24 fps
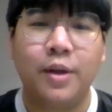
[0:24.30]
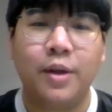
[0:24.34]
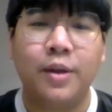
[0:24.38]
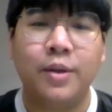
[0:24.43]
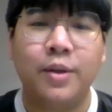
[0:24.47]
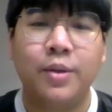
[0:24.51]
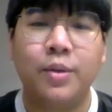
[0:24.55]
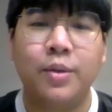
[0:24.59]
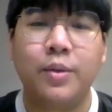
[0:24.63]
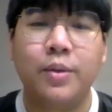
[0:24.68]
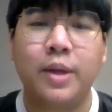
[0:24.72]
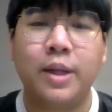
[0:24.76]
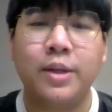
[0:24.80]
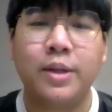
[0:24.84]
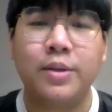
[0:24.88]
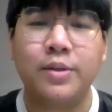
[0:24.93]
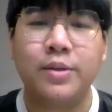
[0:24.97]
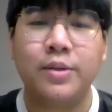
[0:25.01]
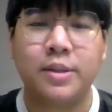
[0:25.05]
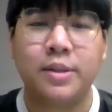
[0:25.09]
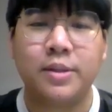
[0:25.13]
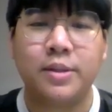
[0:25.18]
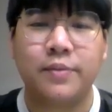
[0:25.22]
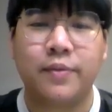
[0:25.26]
You can
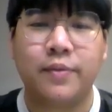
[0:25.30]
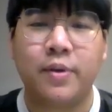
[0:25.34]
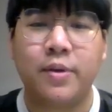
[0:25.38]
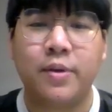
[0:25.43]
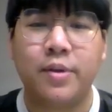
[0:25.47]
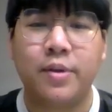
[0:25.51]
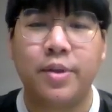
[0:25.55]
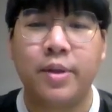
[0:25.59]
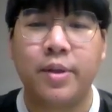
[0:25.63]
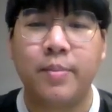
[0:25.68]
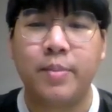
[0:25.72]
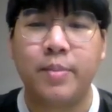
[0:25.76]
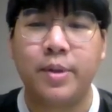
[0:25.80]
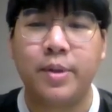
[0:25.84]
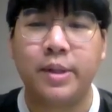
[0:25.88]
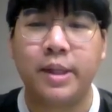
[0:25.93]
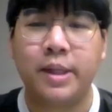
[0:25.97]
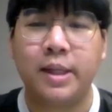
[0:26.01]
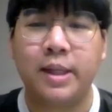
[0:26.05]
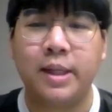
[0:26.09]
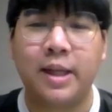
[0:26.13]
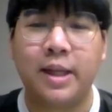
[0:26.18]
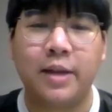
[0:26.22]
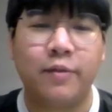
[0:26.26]
use it for simple
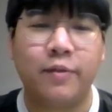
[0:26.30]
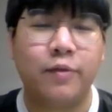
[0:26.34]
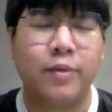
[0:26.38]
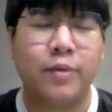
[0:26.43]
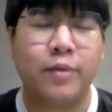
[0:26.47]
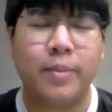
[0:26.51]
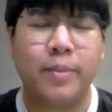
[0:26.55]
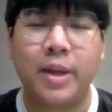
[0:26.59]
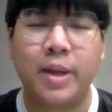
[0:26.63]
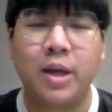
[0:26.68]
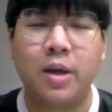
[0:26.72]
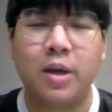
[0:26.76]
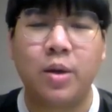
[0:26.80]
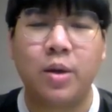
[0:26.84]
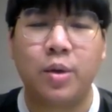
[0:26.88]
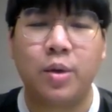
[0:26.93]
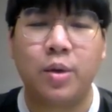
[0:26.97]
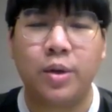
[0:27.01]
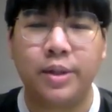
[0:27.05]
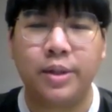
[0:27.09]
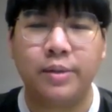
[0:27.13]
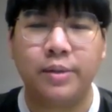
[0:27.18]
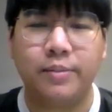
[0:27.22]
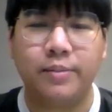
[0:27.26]
things like flipping a
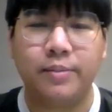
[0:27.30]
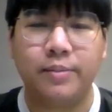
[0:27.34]
coin